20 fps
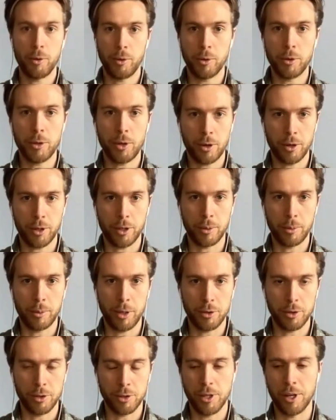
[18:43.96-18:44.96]
we were talking
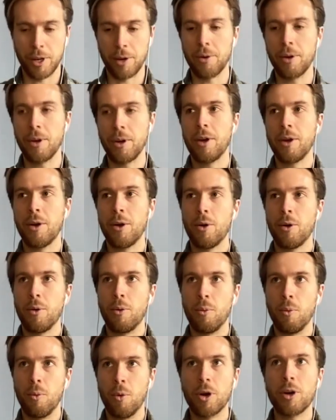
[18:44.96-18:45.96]
about just now,
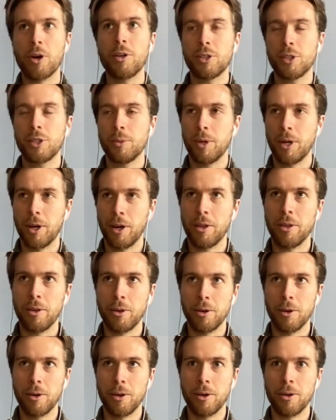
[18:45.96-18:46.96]
what are some
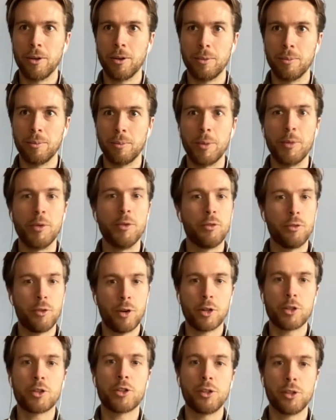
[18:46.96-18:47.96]
other maybe
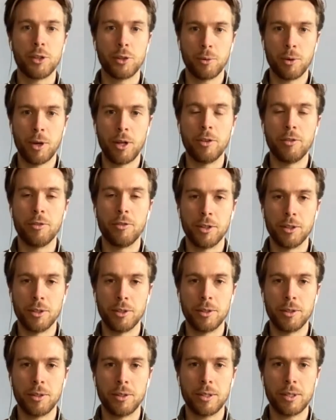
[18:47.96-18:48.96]
functionally relevant
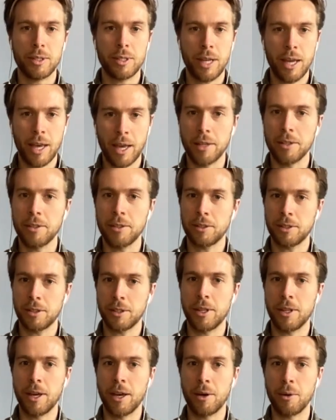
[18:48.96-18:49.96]
tests
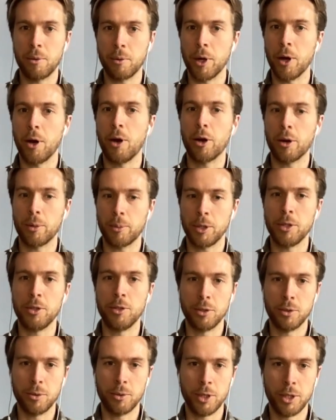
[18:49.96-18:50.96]
that we ought to be
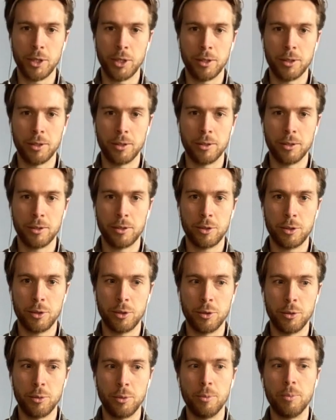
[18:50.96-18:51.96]
doing
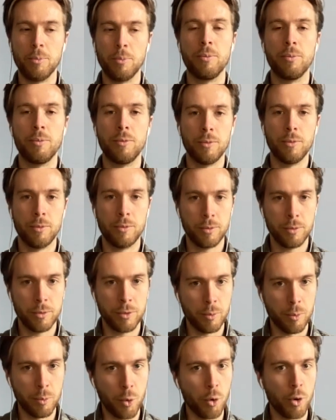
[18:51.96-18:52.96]
to
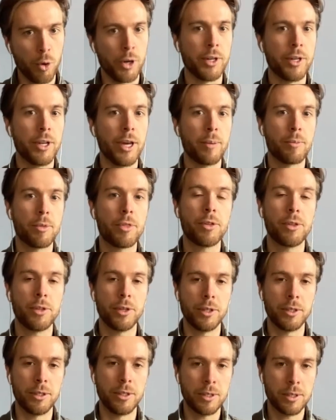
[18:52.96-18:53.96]
more
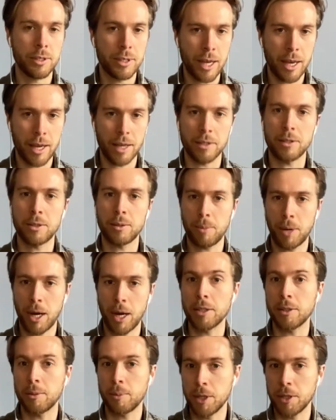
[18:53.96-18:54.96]
in-depthly test
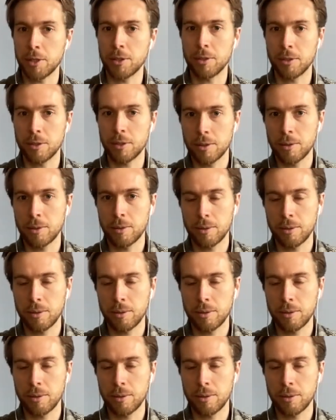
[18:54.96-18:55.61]
POTS patients?